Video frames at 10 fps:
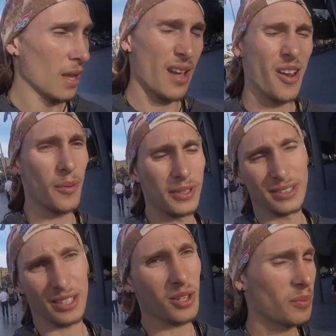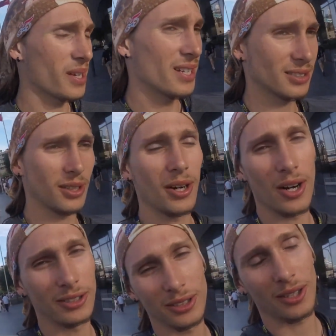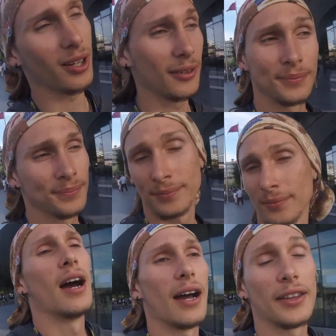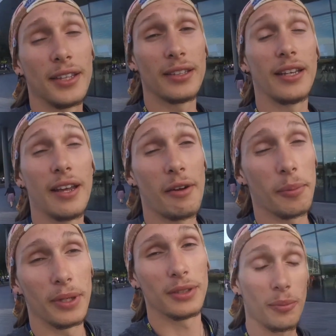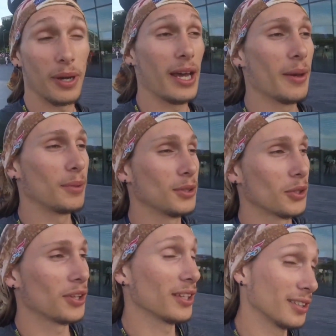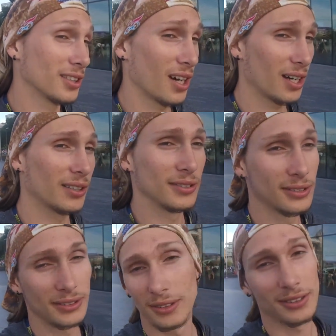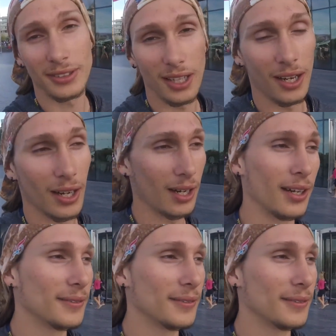Everybody's like, oh my god, it's so hot, it's so hot. I think they've never been to Miami to think it's hot. It's not hot.